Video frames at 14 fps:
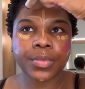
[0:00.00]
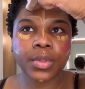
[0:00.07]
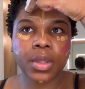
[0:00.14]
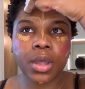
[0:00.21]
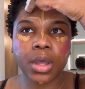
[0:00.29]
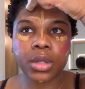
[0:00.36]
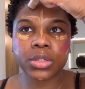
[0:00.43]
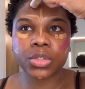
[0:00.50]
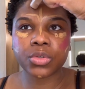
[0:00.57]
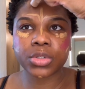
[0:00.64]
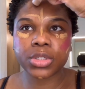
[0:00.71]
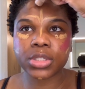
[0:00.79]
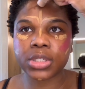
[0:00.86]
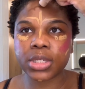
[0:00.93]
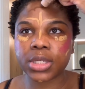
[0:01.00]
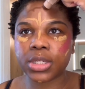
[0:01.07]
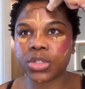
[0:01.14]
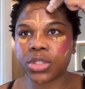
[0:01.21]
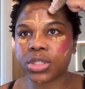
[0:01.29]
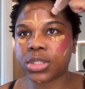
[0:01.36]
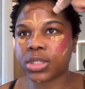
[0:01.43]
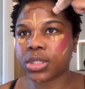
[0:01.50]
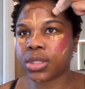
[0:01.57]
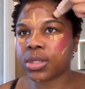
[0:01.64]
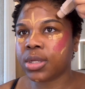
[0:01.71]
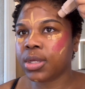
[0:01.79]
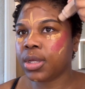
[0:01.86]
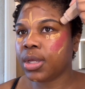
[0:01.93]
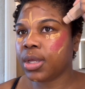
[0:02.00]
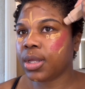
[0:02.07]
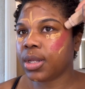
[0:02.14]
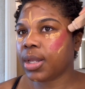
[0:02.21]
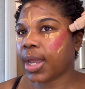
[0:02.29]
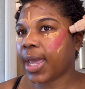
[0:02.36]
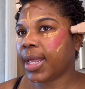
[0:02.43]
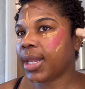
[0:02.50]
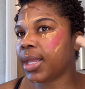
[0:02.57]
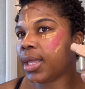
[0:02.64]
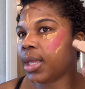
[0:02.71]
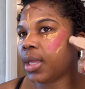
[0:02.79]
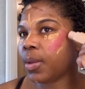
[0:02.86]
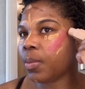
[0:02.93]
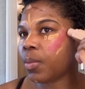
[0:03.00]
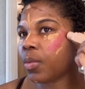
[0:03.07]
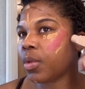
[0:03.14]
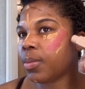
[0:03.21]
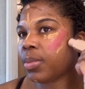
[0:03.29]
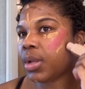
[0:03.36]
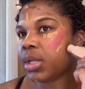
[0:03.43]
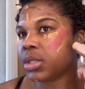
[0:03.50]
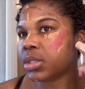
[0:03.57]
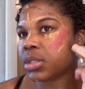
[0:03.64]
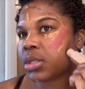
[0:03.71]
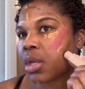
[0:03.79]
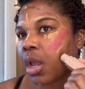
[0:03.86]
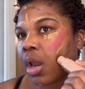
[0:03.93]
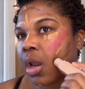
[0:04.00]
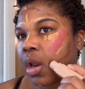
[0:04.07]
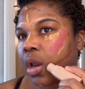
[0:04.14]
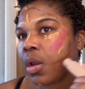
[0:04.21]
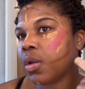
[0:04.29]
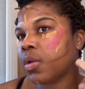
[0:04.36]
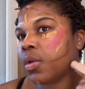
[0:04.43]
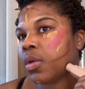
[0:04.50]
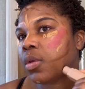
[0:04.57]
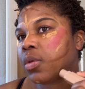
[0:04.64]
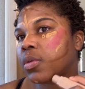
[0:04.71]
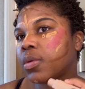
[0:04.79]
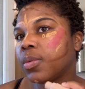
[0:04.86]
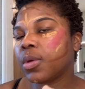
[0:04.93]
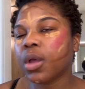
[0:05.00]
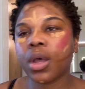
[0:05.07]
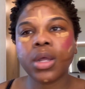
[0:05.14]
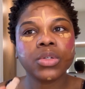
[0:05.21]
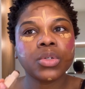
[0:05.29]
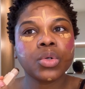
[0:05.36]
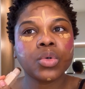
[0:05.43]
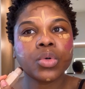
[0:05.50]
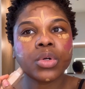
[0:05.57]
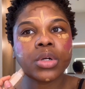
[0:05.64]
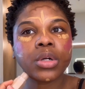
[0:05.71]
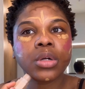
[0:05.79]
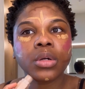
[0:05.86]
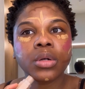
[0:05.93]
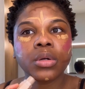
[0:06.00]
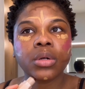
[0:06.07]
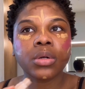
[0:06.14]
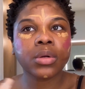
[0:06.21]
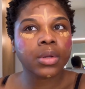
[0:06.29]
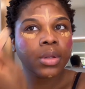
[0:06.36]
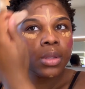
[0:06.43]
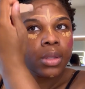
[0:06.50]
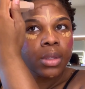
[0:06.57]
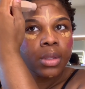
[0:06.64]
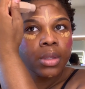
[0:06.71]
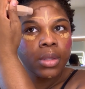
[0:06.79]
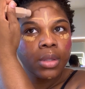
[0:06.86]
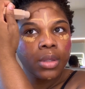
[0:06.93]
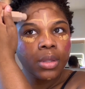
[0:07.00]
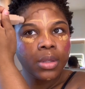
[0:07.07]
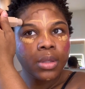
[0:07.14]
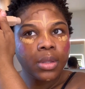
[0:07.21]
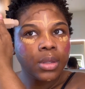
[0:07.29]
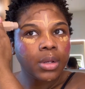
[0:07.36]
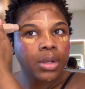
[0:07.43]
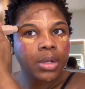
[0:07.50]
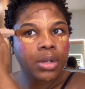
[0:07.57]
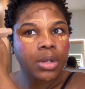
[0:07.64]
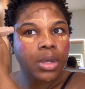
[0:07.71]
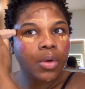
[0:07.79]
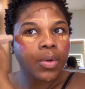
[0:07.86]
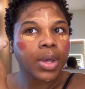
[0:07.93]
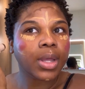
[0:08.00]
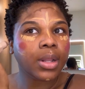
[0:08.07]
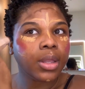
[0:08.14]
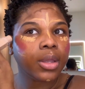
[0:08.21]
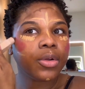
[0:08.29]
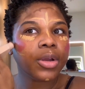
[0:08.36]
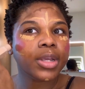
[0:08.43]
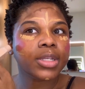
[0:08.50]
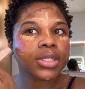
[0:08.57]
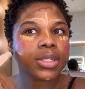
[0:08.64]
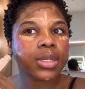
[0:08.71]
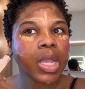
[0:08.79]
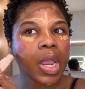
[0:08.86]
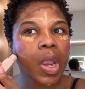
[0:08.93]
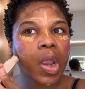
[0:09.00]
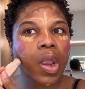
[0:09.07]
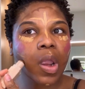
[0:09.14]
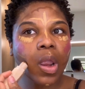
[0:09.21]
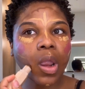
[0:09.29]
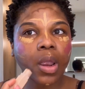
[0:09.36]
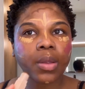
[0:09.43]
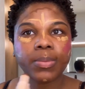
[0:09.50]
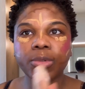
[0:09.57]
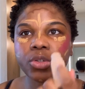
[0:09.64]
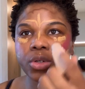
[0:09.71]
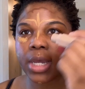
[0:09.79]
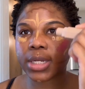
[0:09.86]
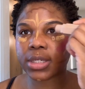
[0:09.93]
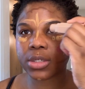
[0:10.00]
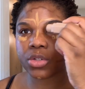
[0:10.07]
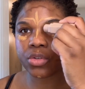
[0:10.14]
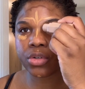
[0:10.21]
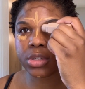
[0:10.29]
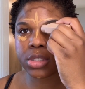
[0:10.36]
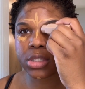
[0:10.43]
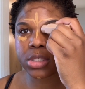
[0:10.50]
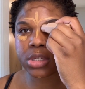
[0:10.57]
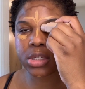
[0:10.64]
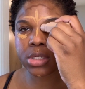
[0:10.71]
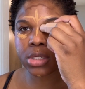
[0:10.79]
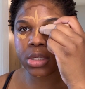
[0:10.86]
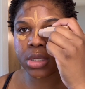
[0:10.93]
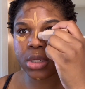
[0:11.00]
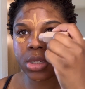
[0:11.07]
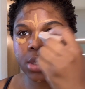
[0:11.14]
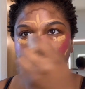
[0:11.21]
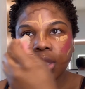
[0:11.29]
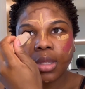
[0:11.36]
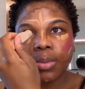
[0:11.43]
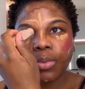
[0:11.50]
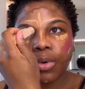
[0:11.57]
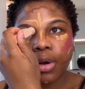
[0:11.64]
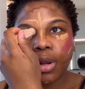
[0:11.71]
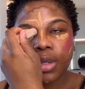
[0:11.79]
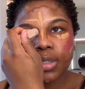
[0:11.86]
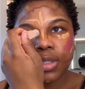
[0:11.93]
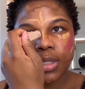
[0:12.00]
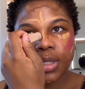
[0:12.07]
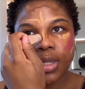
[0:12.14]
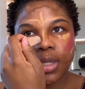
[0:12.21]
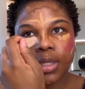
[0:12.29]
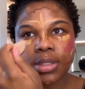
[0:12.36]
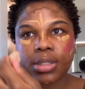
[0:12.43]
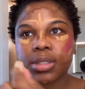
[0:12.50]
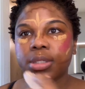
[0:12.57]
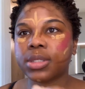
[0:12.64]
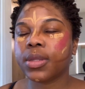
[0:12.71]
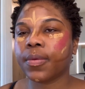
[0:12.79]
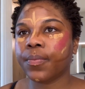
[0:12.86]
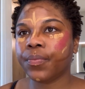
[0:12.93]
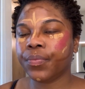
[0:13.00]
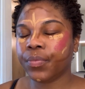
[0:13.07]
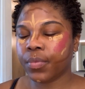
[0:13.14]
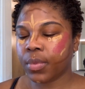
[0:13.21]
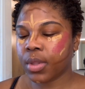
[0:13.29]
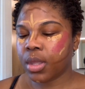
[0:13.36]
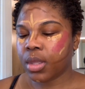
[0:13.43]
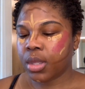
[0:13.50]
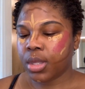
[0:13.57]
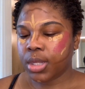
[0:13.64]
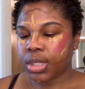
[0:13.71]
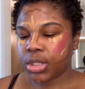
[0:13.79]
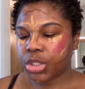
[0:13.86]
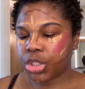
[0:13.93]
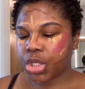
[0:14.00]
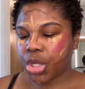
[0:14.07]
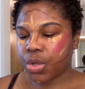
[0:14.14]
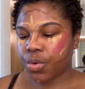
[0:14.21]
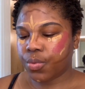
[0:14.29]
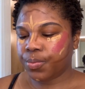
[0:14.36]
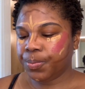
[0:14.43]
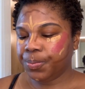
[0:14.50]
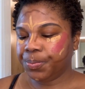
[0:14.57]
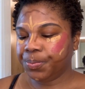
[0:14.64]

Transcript: contour stick just to lightly place some contour. I know I look crazy, but you got to trust the process. So